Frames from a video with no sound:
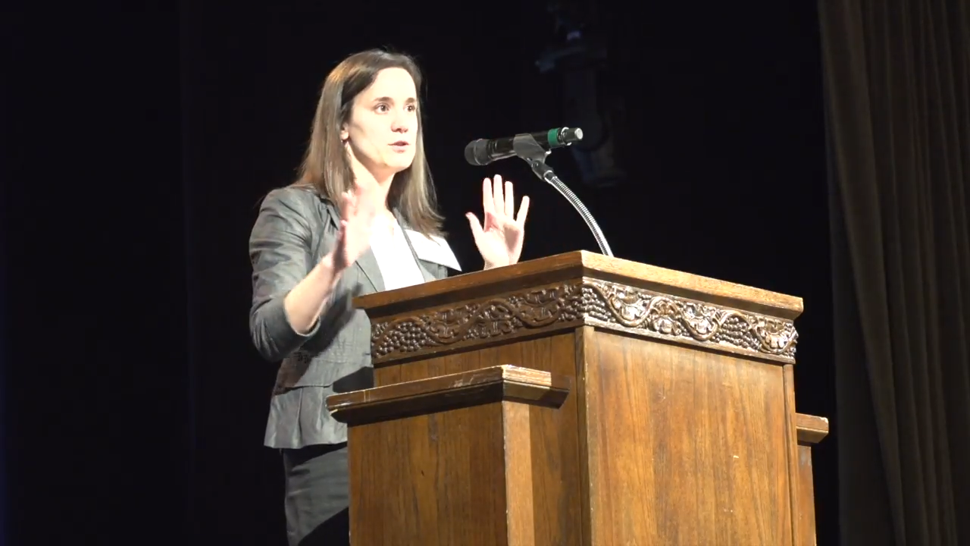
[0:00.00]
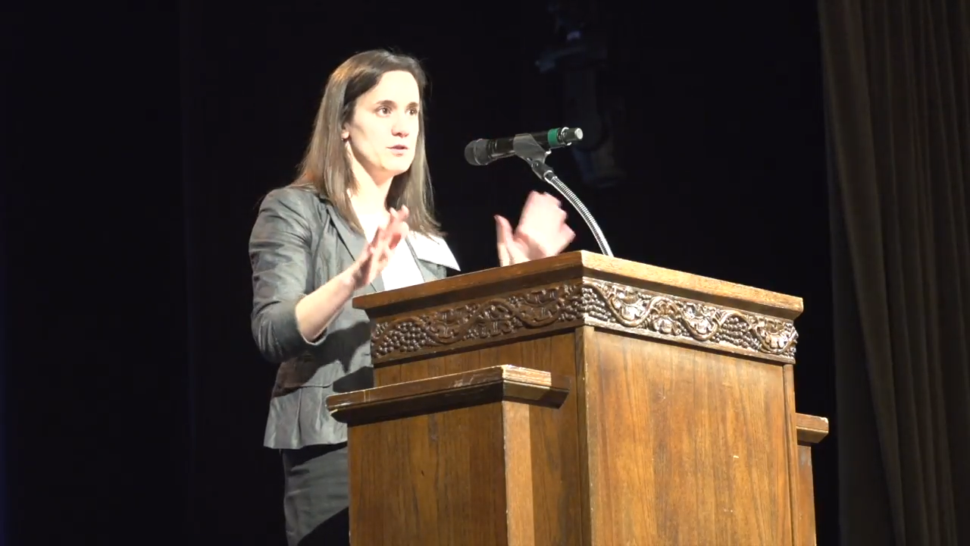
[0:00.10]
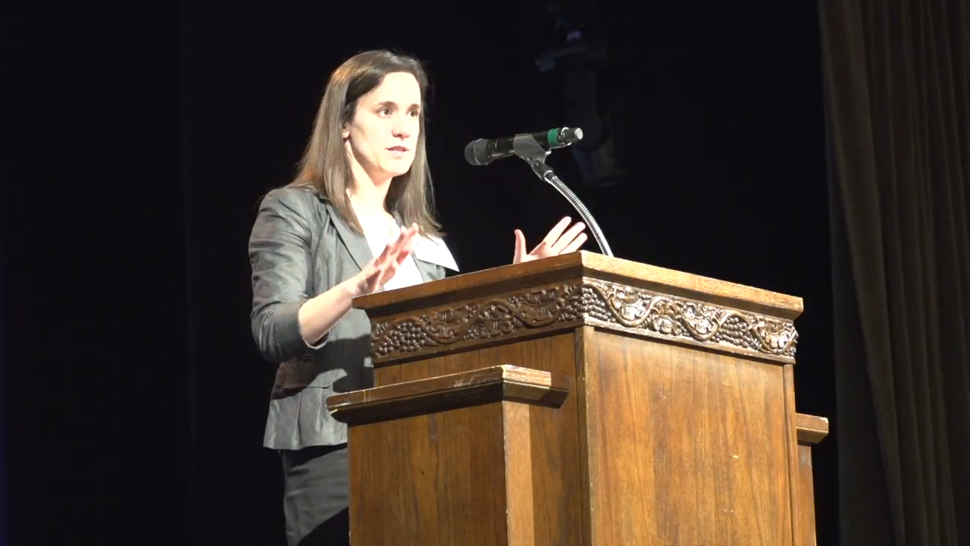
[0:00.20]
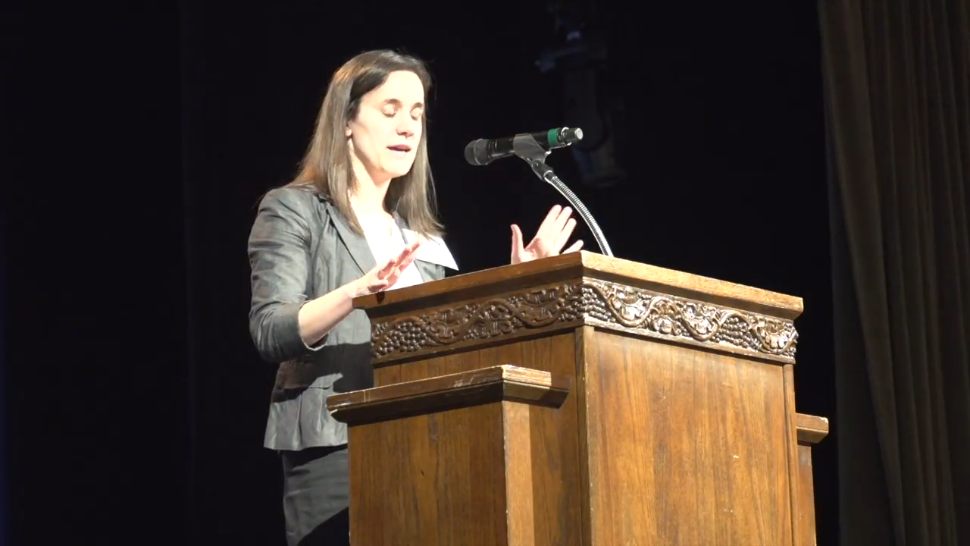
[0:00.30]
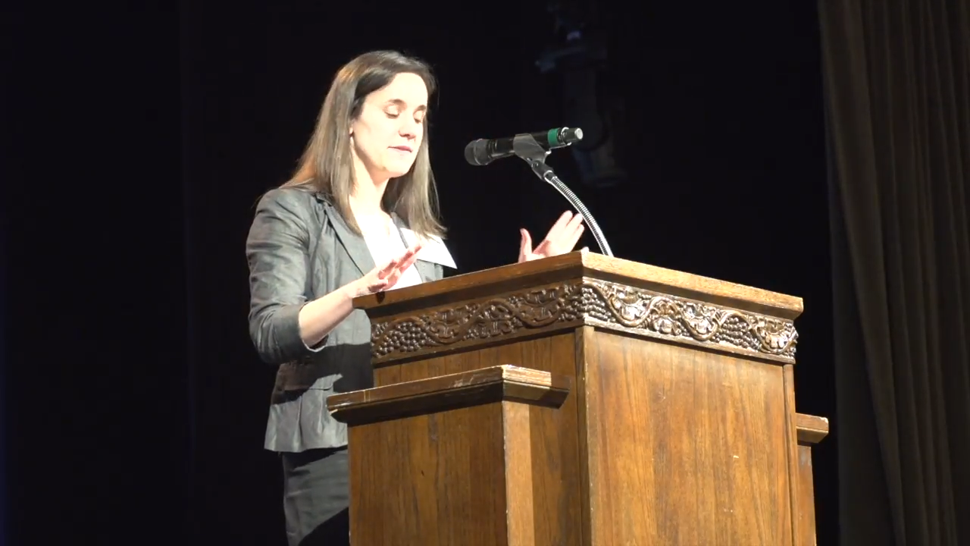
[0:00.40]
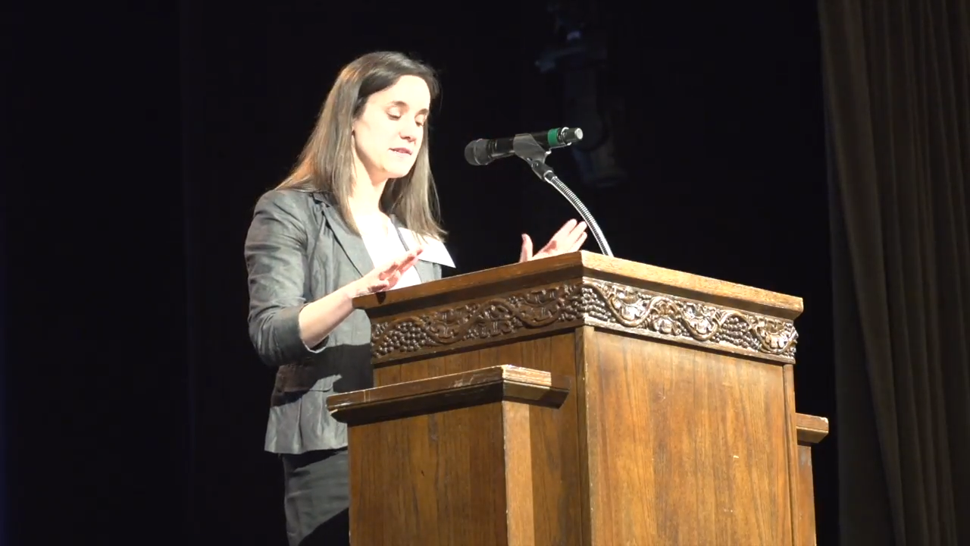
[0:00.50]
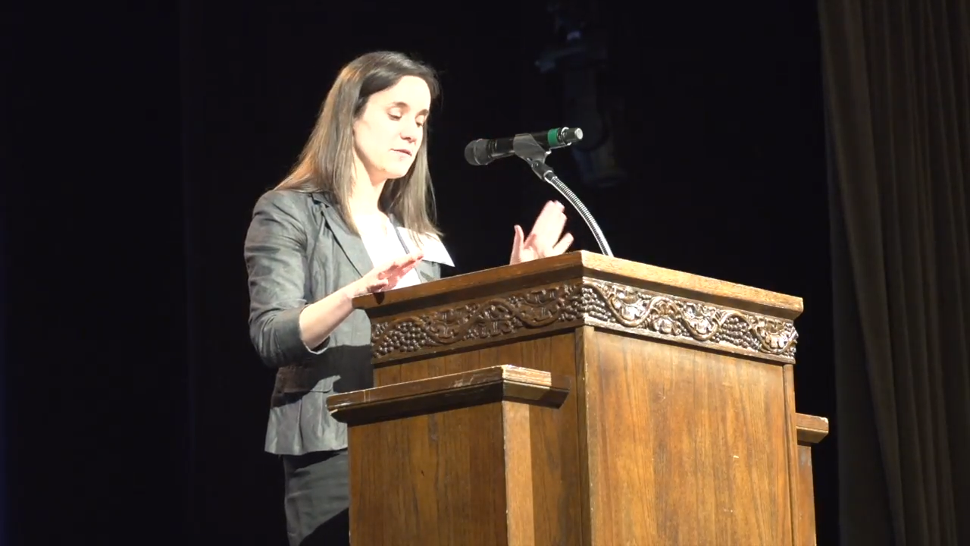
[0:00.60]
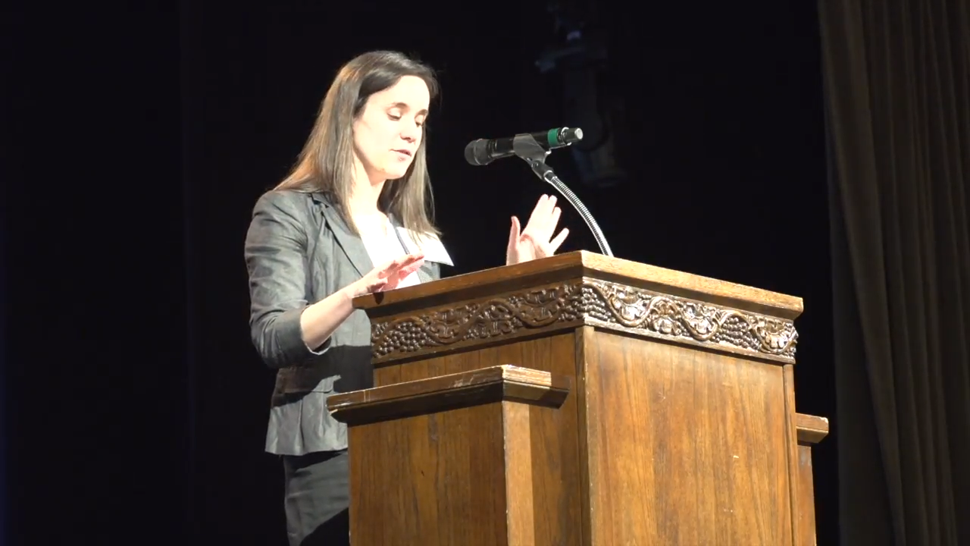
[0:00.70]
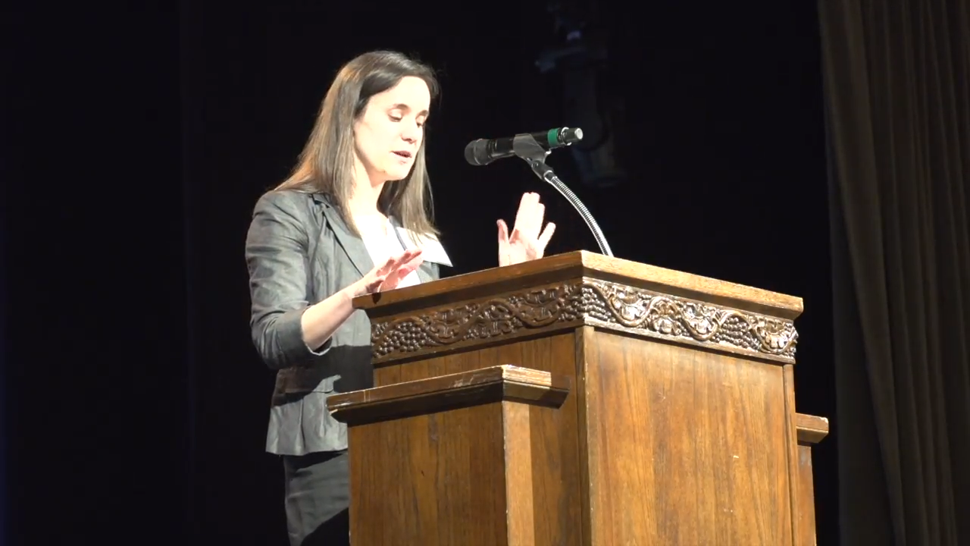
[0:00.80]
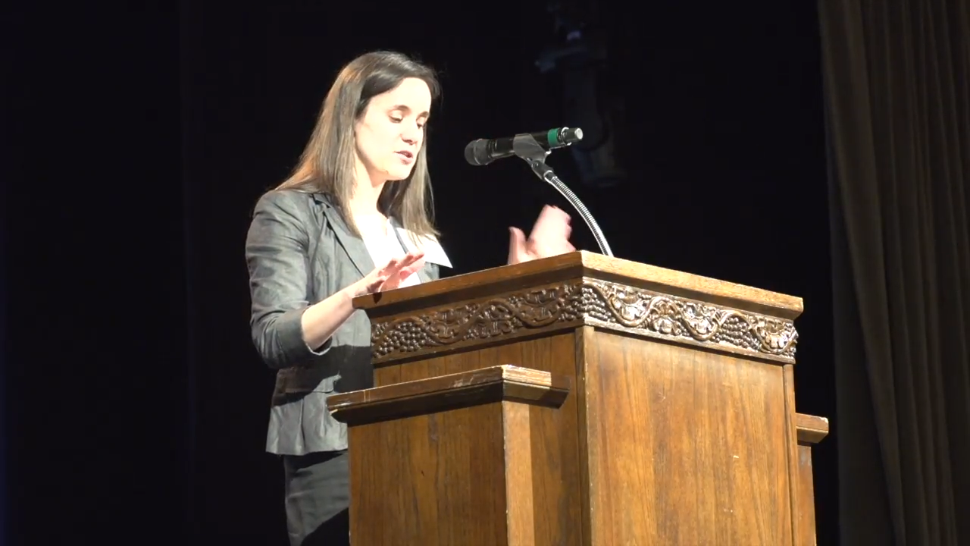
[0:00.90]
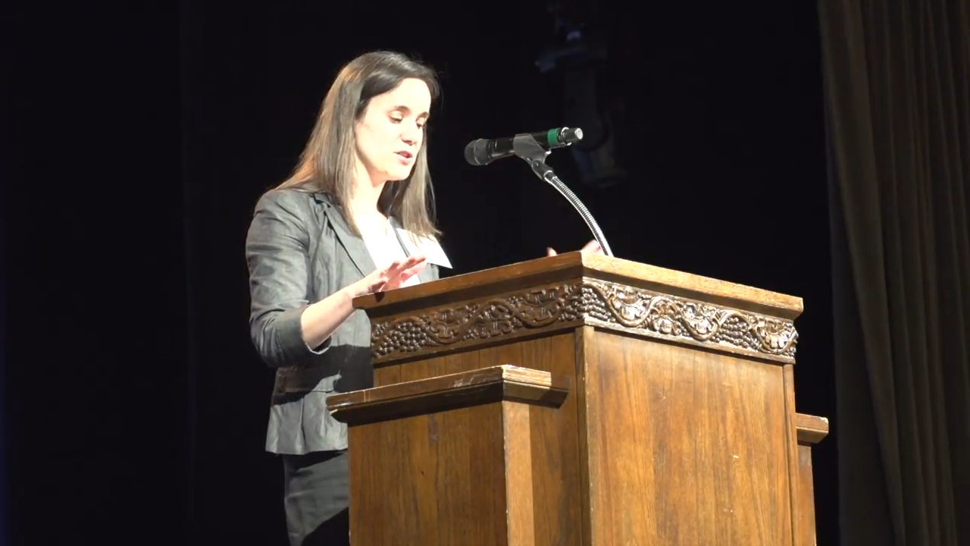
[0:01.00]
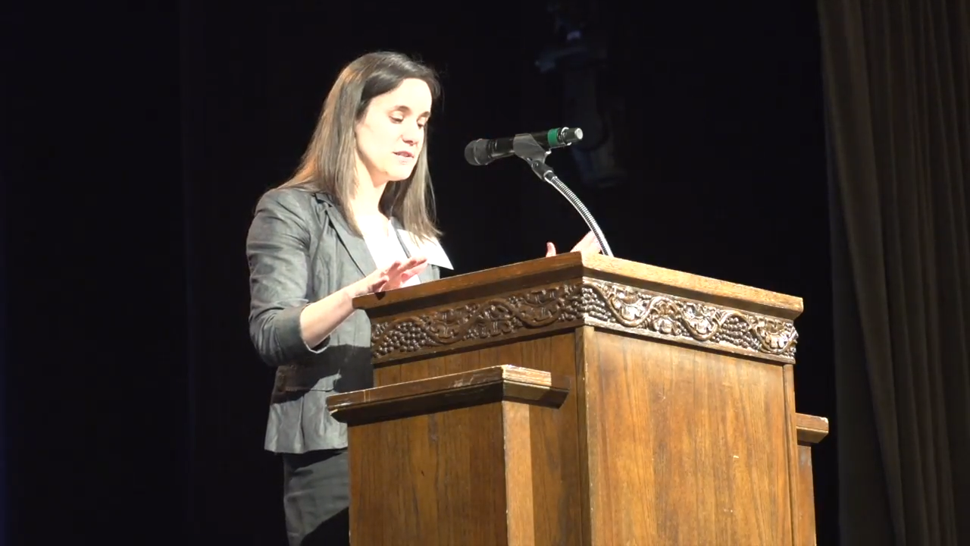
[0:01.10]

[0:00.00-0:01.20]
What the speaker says: to get this information,